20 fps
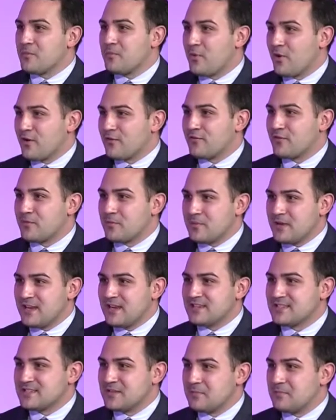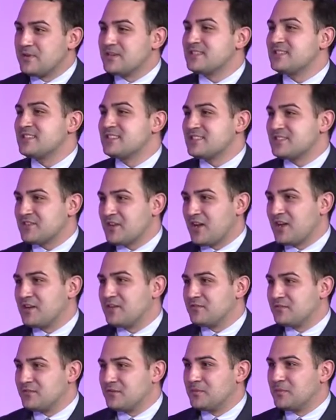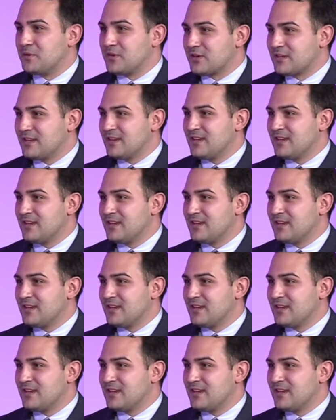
part for me, is the business side of the book.